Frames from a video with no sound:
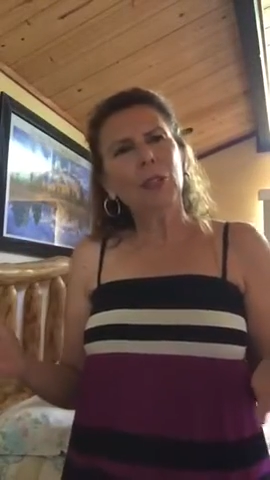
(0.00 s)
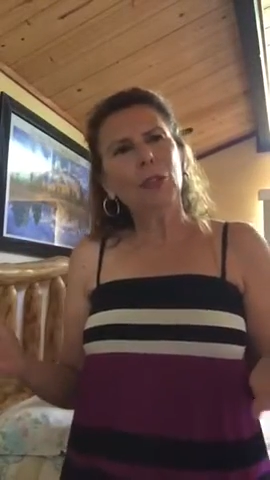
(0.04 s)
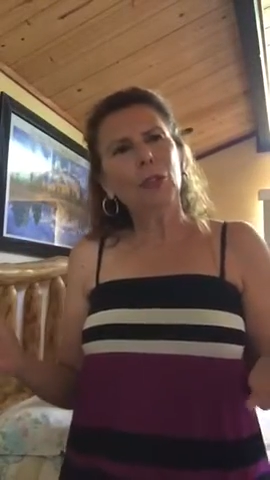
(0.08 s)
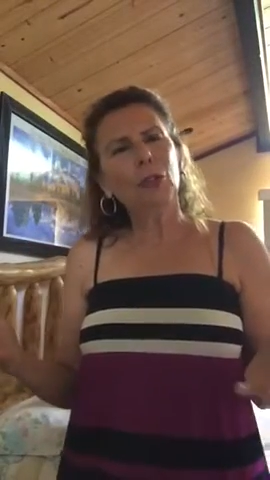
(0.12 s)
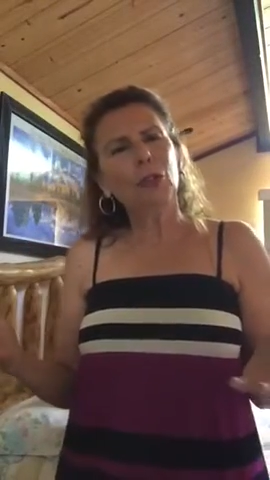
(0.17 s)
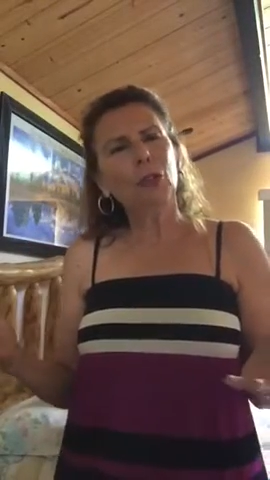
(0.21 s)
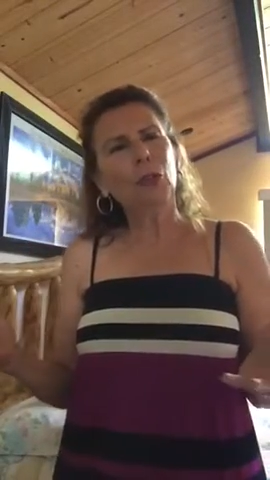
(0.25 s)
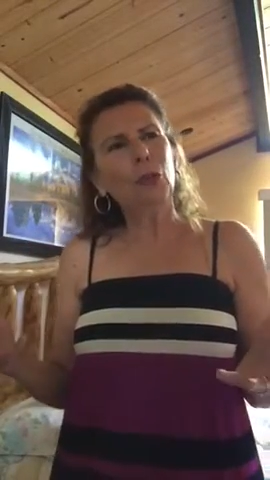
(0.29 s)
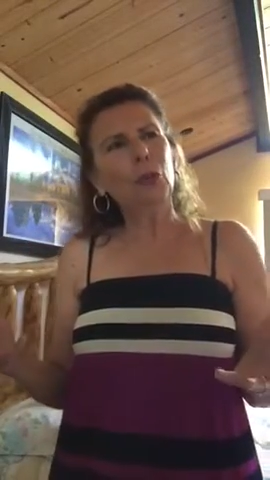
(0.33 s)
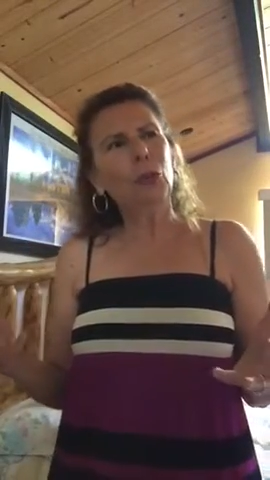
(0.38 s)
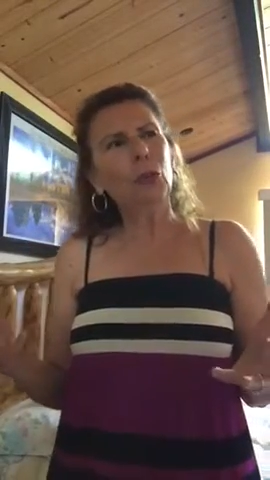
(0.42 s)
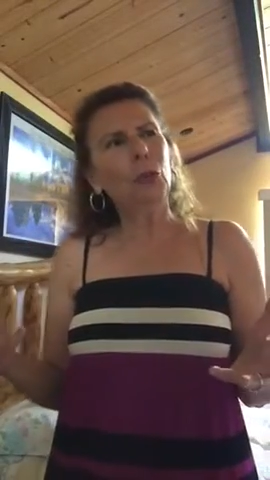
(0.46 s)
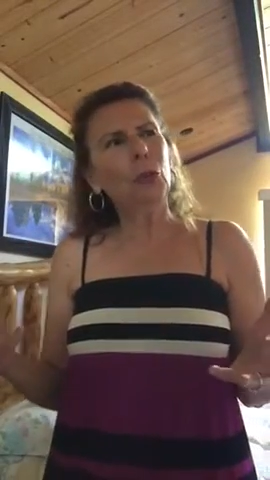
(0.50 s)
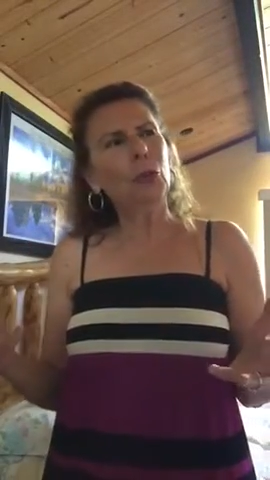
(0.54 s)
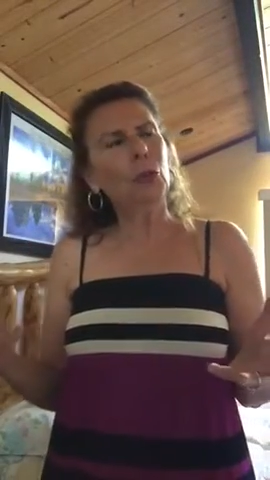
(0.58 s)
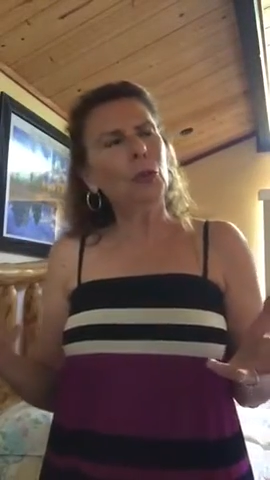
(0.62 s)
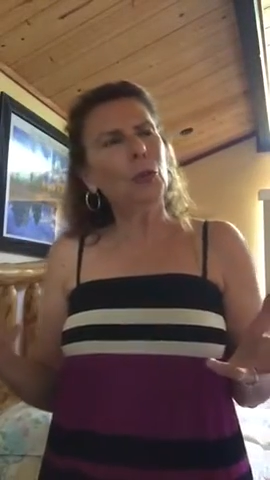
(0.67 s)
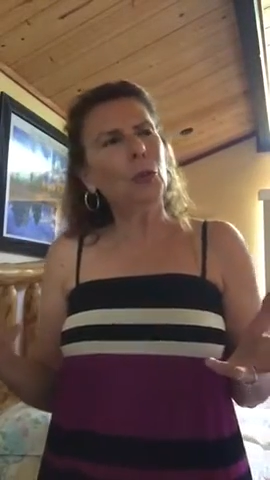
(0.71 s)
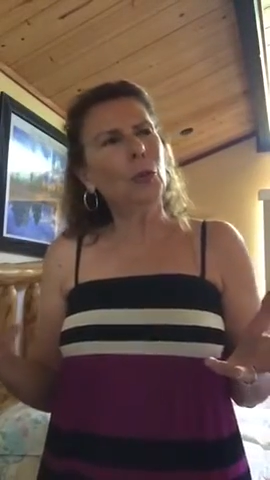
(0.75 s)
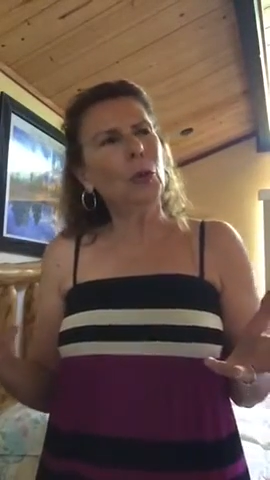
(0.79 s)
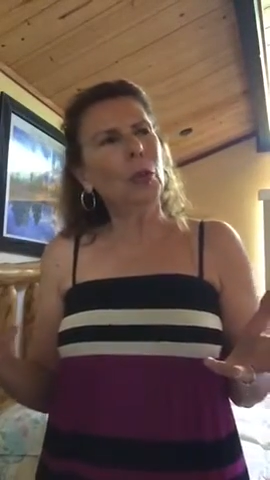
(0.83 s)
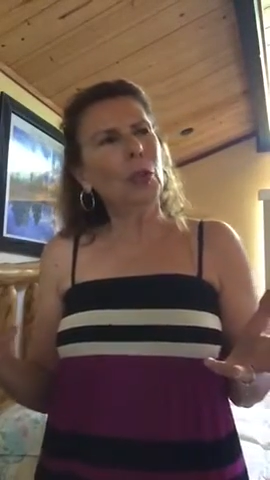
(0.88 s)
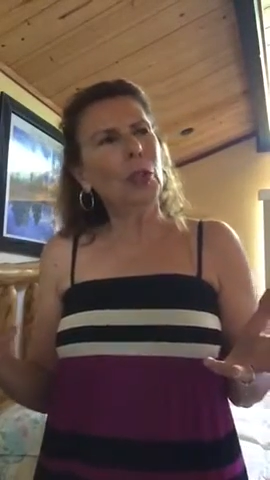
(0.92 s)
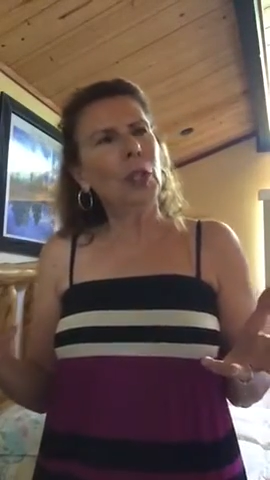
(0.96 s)

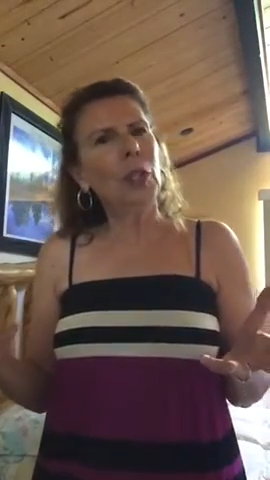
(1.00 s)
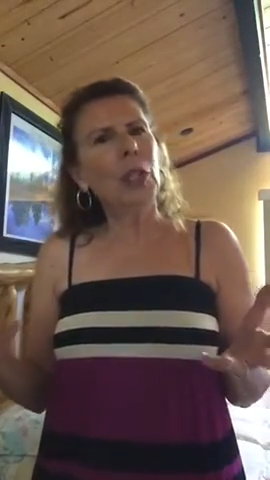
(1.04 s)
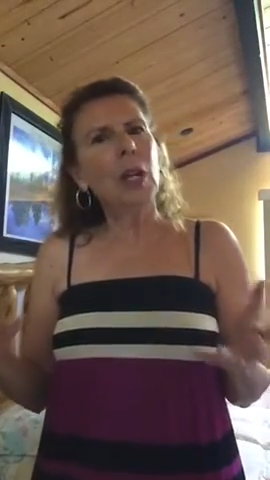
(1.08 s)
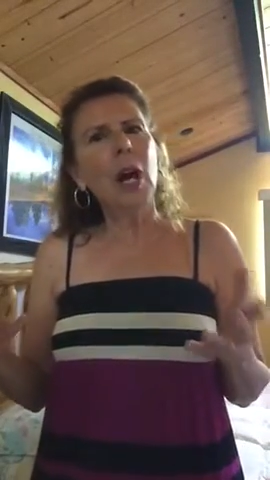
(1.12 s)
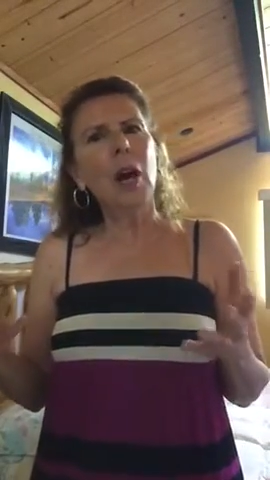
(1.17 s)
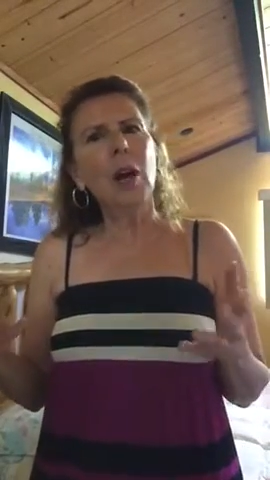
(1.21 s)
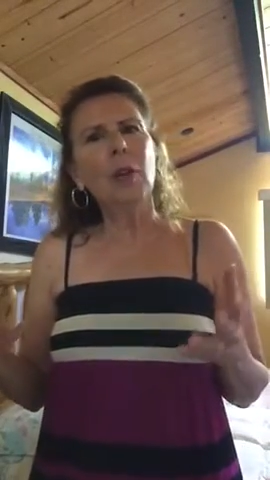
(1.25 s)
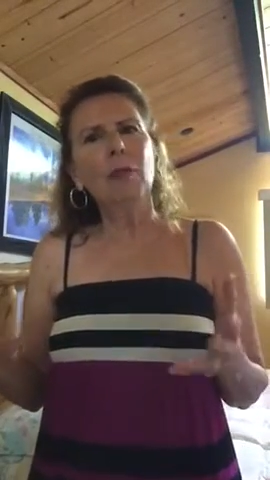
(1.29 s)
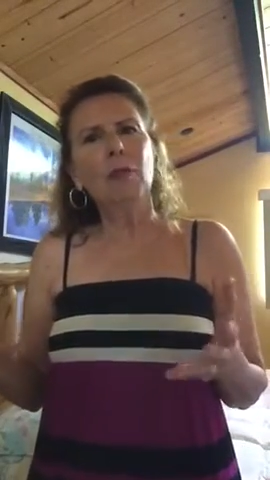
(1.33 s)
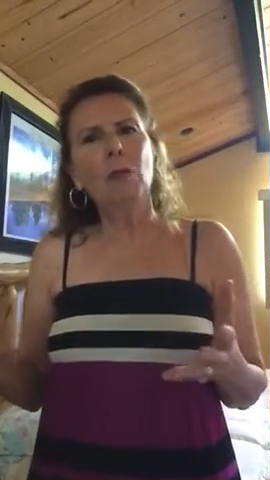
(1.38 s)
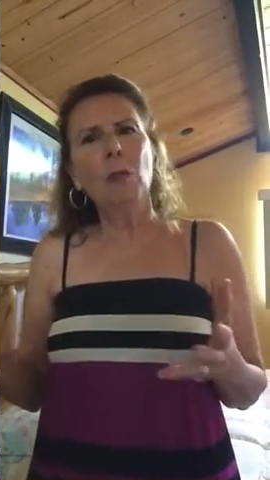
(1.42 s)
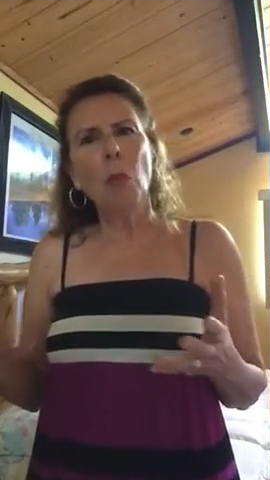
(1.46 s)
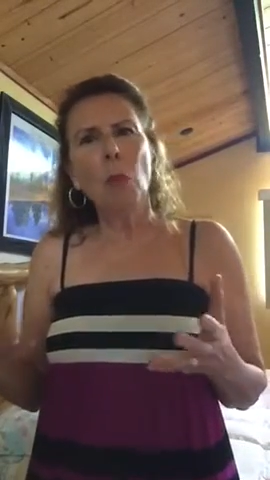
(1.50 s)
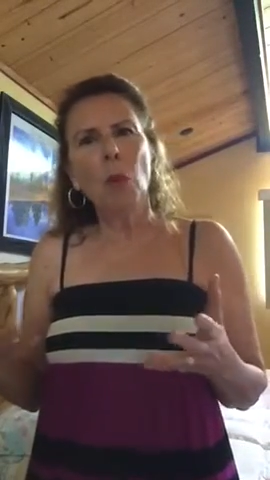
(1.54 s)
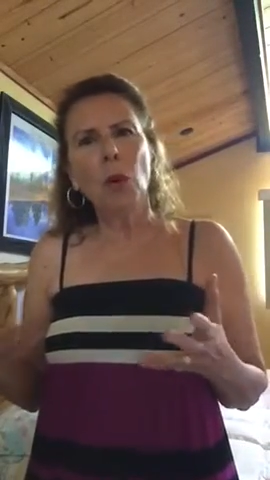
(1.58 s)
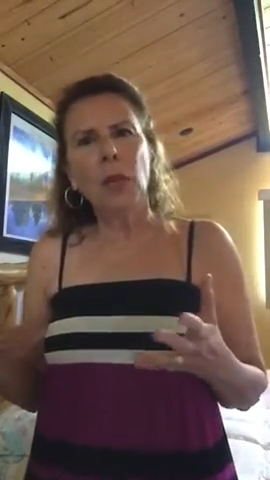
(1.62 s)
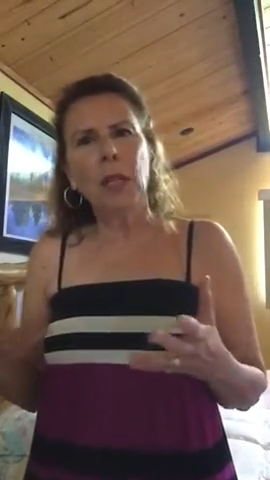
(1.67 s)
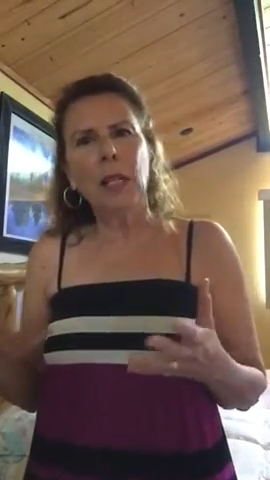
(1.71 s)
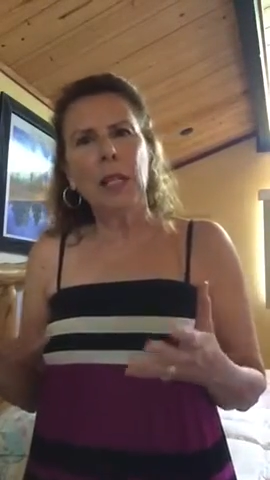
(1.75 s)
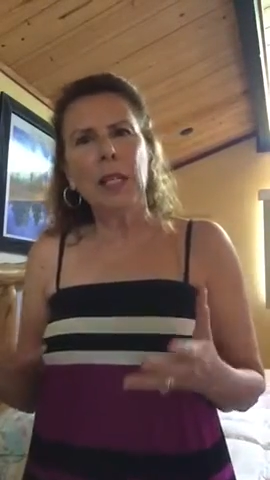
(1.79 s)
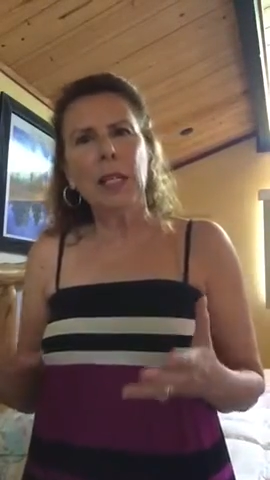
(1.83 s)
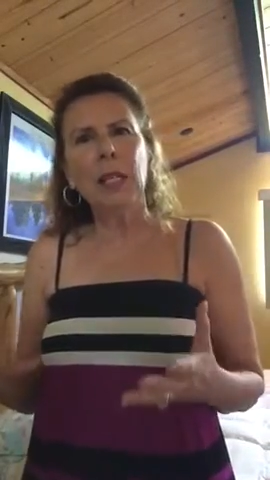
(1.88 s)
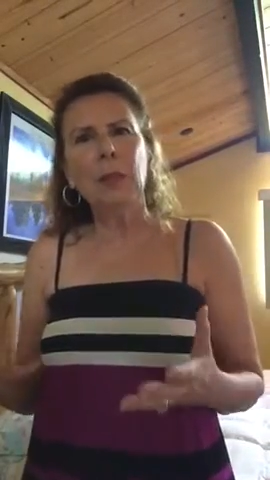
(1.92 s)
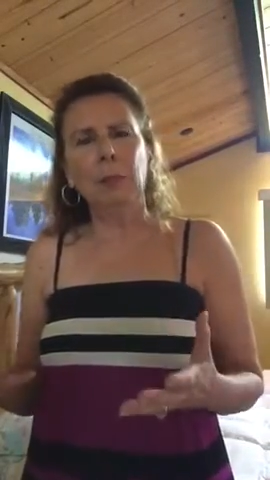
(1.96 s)
to love more
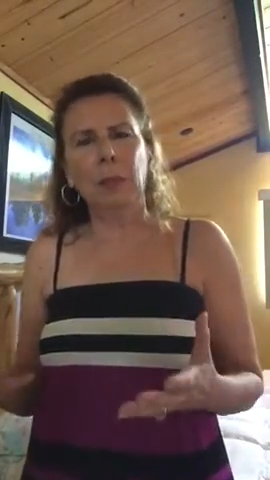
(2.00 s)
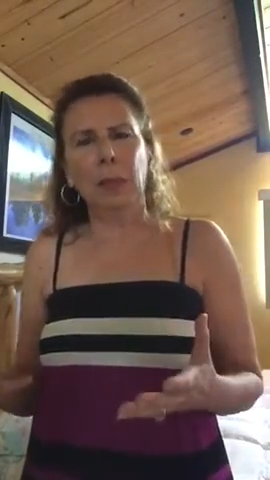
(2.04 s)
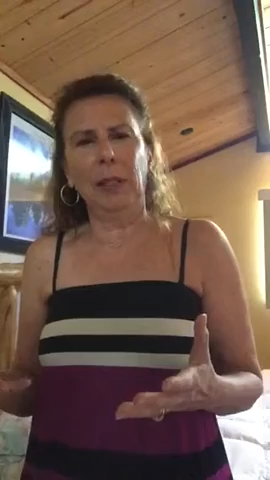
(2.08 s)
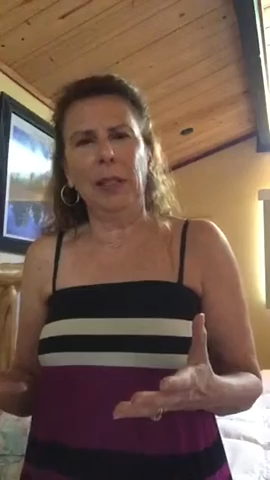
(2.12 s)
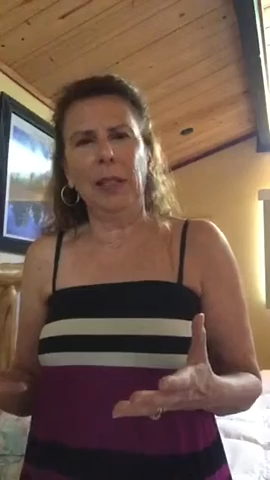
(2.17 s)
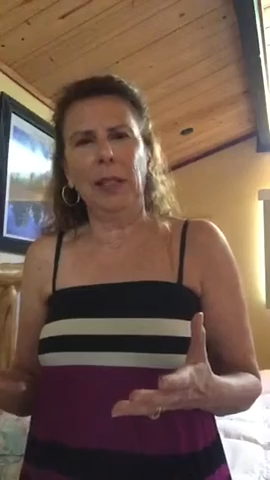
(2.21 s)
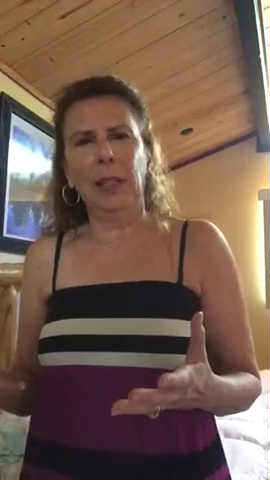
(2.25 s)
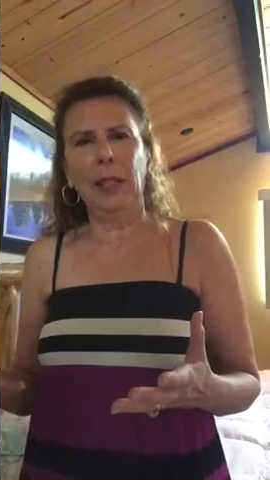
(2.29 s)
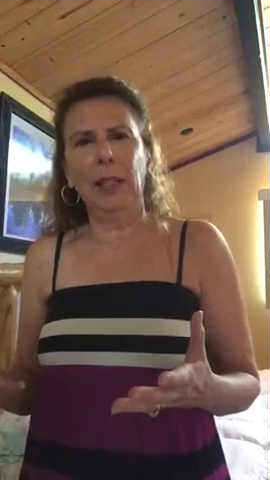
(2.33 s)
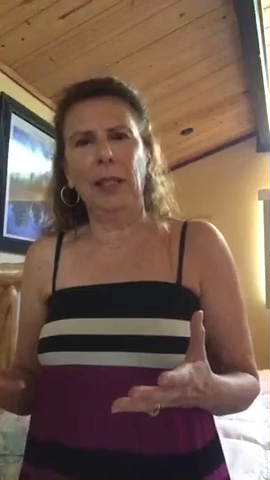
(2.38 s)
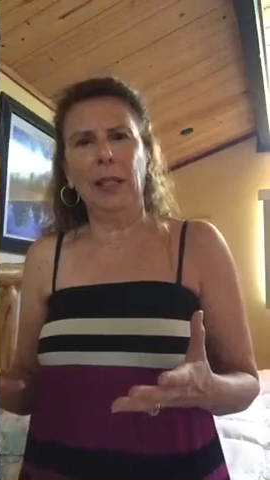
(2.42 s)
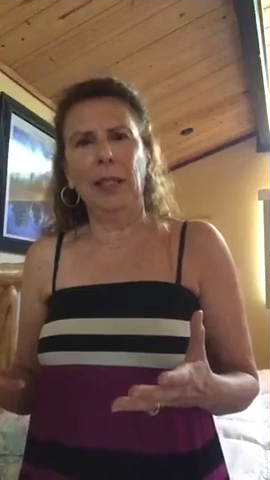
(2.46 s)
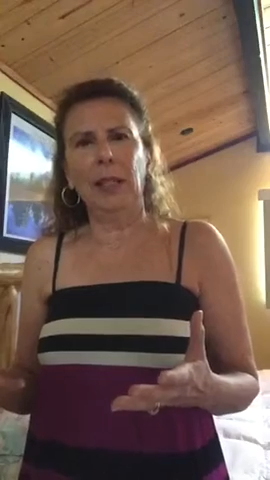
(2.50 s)
deeply,